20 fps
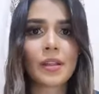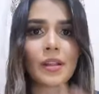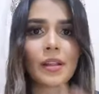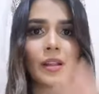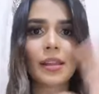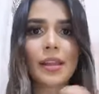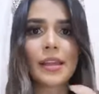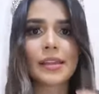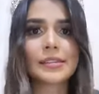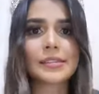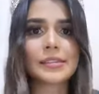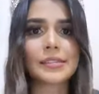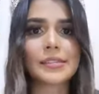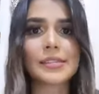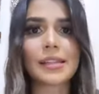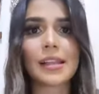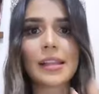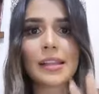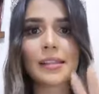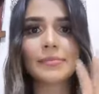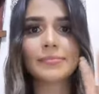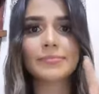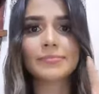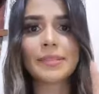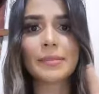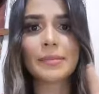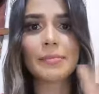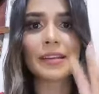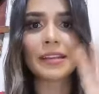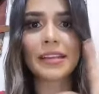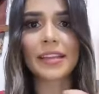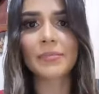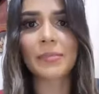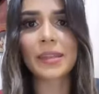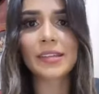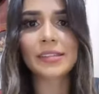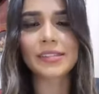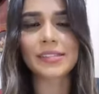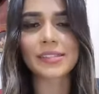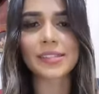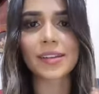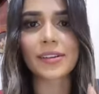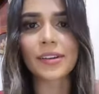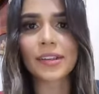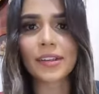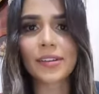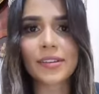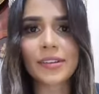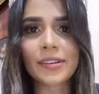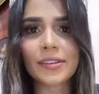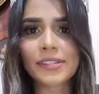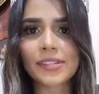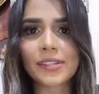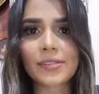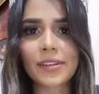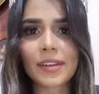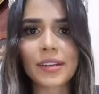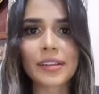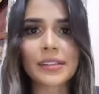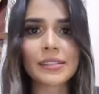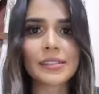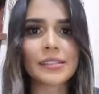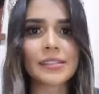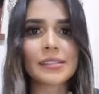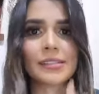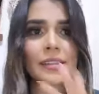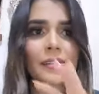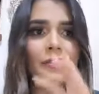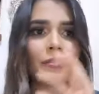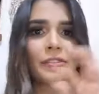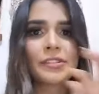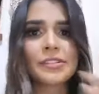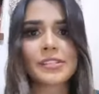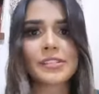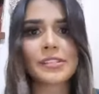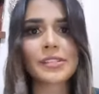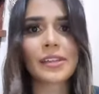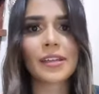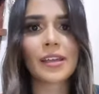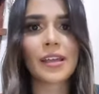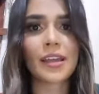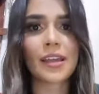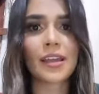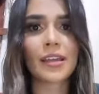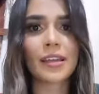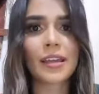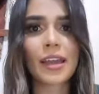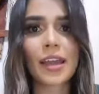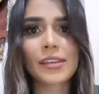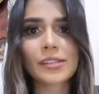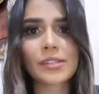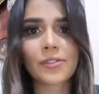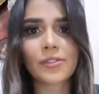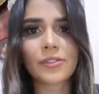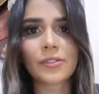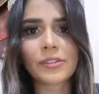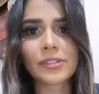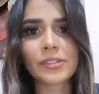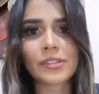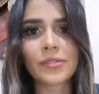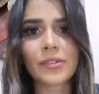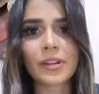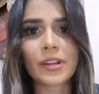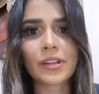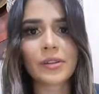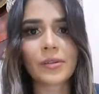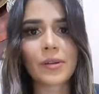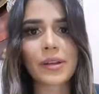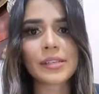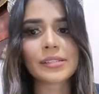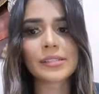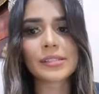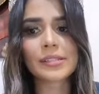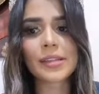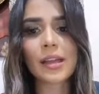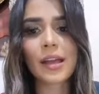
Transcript: like this the pandemic started here in Costa Rica. Since the first case of Costa Rica was